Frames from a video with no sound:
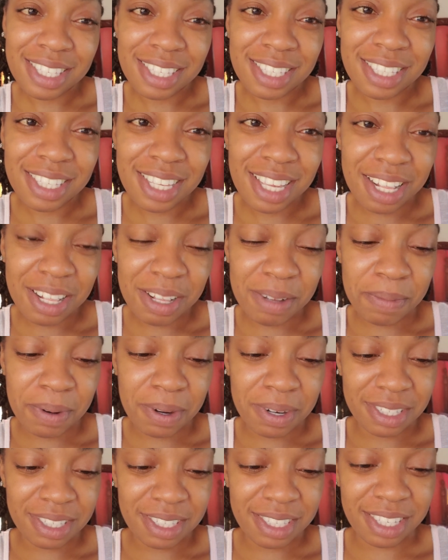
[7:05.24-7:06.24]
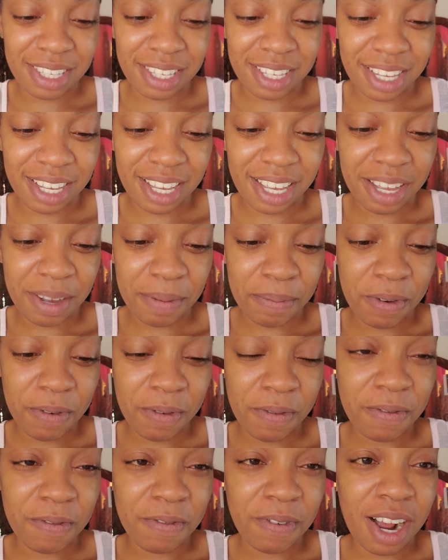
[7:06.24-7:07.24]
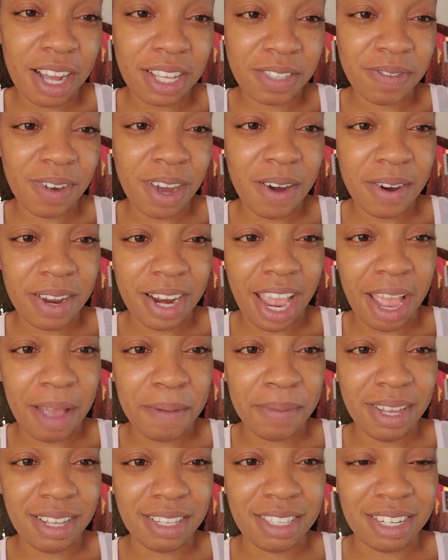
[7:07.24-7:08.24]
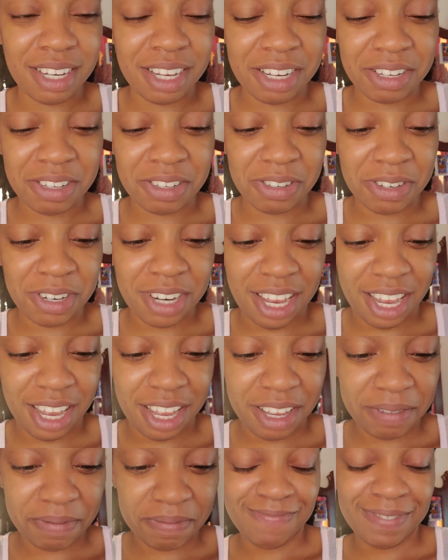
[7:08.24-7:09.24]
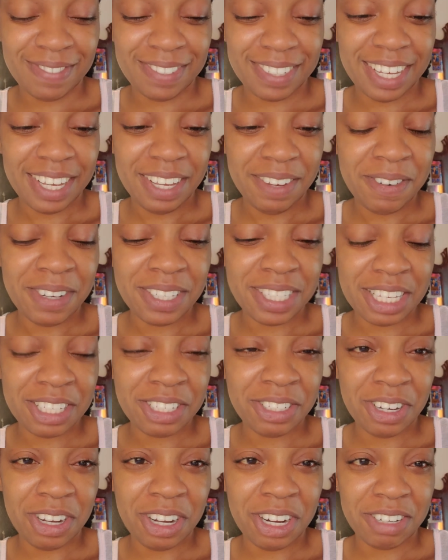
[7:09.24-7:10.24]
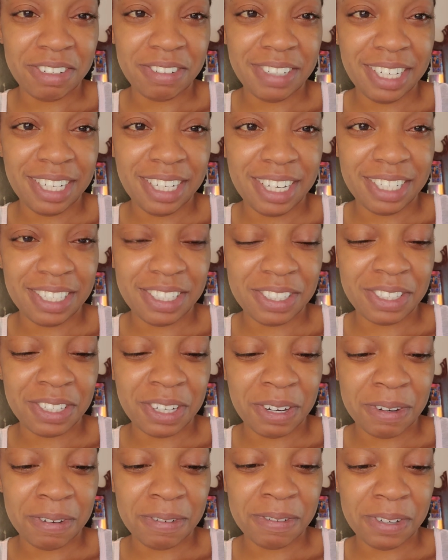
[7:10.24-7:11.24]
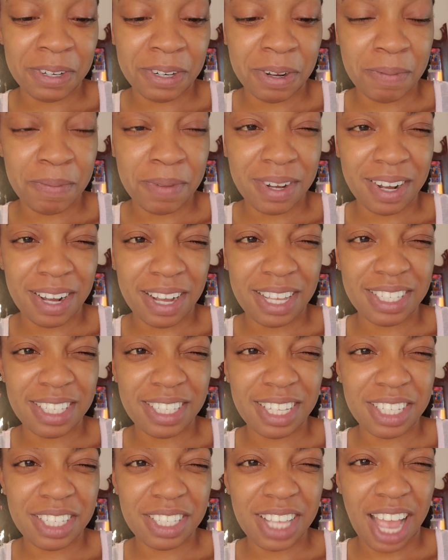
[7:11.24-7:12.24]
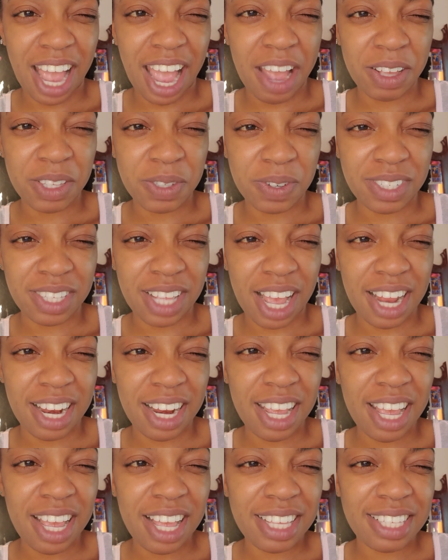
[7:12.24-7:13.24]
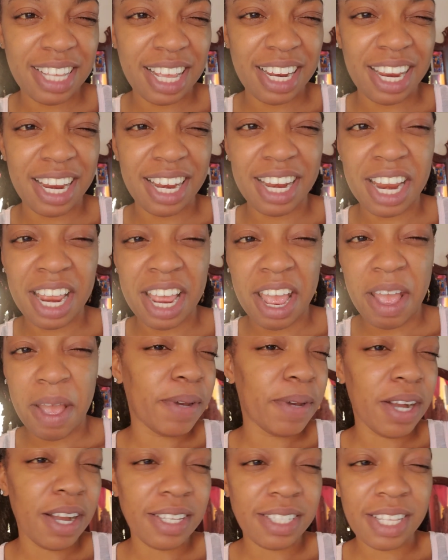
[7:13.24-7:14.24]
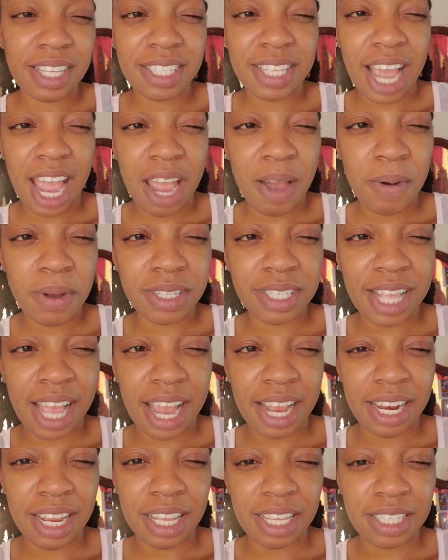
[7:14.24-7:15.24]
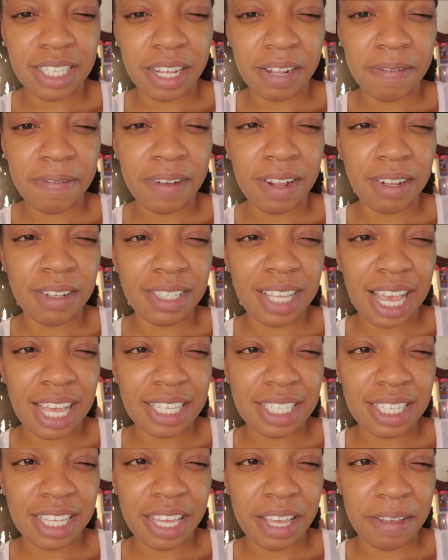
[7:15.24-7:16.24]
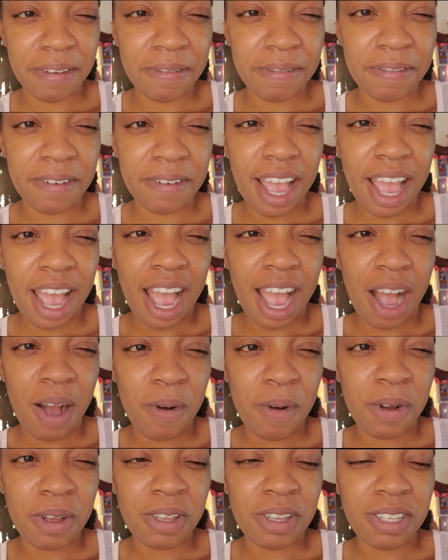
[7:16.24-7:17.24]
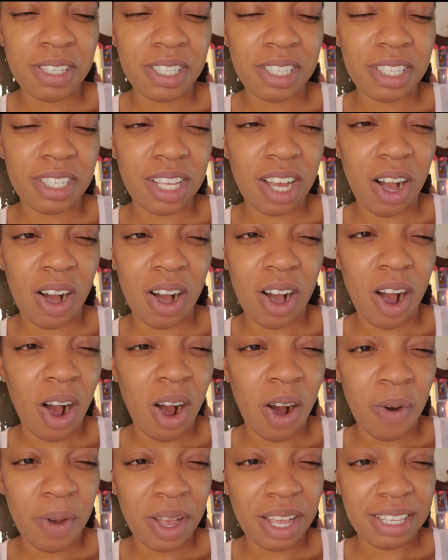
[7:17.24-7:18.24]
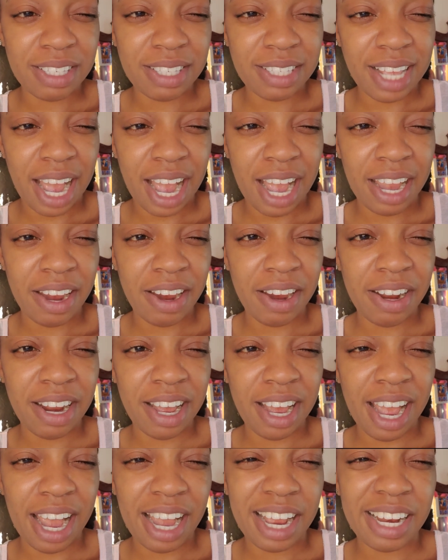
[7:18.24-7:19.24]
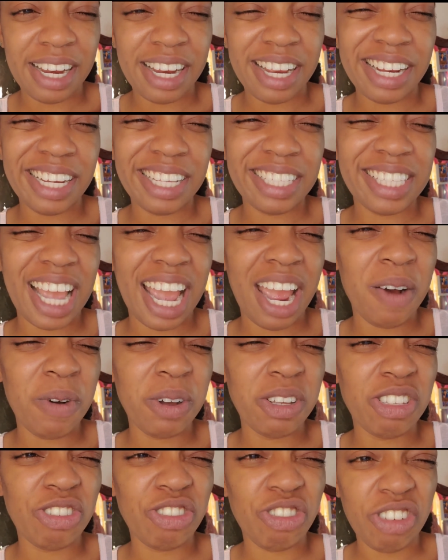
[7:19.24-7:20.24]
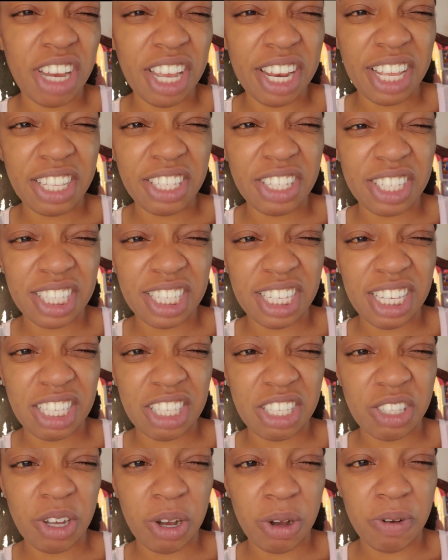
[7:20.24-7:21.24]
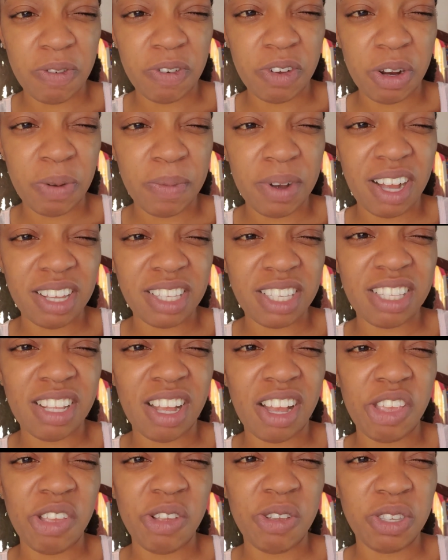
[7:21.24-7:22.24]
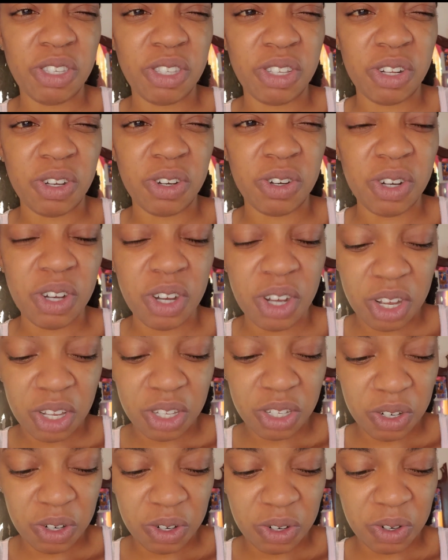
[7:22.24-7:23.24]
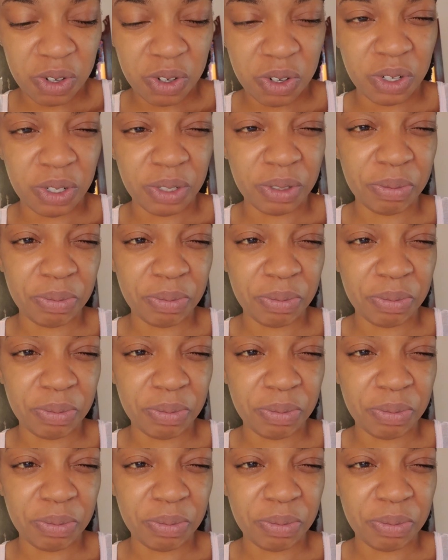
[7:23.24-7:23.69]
still. But fast forward, I am eating it today. It was a struggle reading stuff, you know, because this eye was like this, and then because this eye was like this, it felt as if I was always tired, and this eye was straining to see stuff, you know, because it's not used to the whole